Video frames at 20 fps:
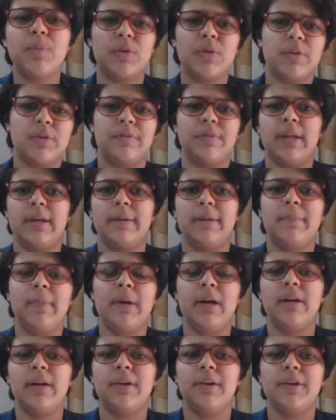both of them
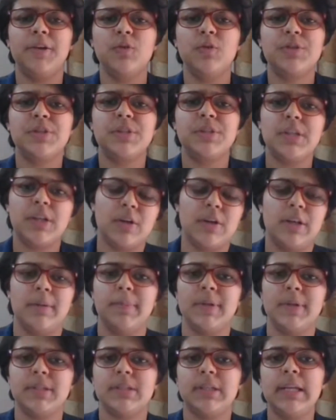are used
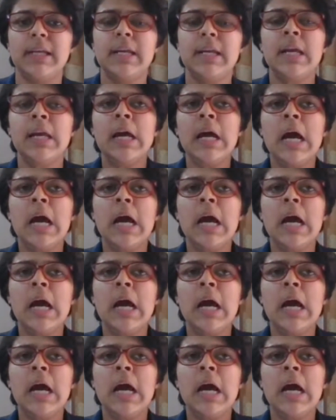synonymously.